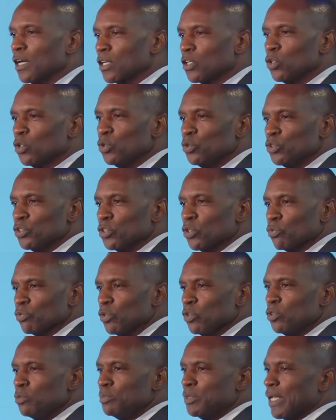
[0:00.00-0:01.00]
cools the
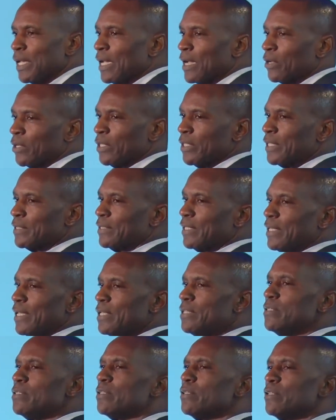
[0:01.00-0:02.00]
room down, and at the
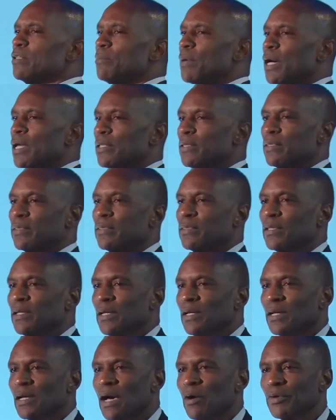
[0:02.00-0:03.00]
end of the month,
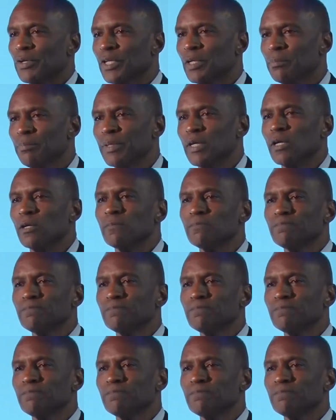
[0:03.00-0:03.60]
I would get a bill.